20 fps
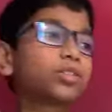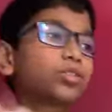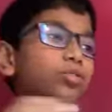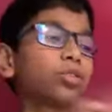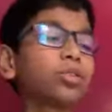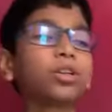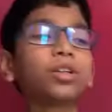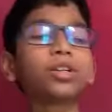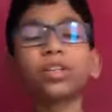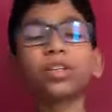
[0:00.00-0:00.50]

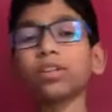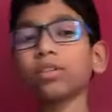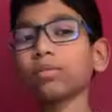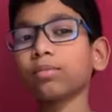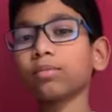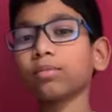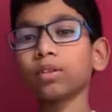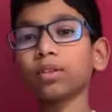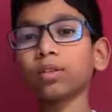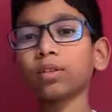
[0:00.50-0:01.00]
saw it
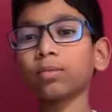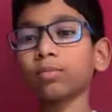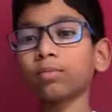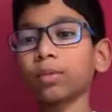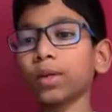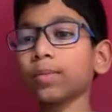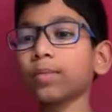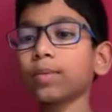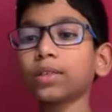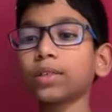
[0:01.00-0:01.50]
in
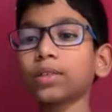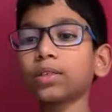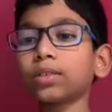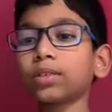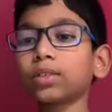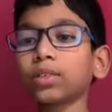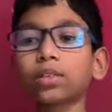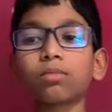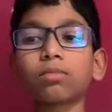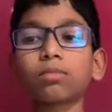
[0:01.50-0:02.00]
my
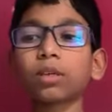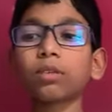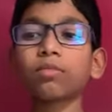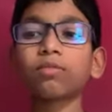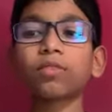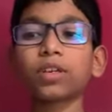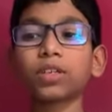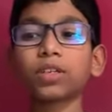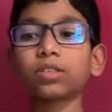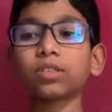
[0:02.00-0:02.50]
mother's and my
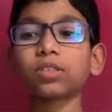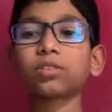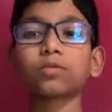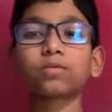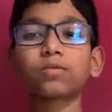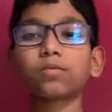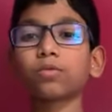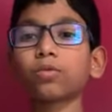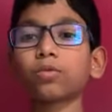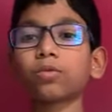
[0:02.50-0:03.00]

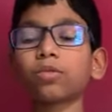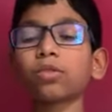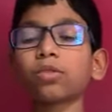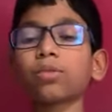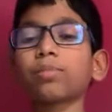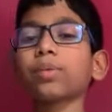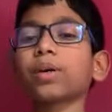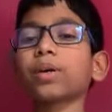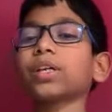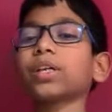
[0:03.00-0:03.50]
father's
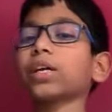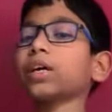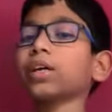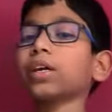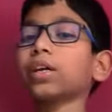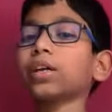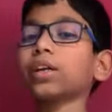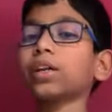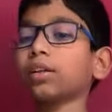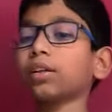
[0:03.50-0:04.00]
phone, but
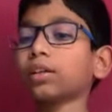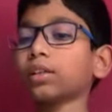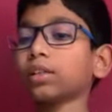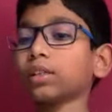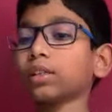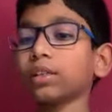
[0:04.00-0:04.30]
I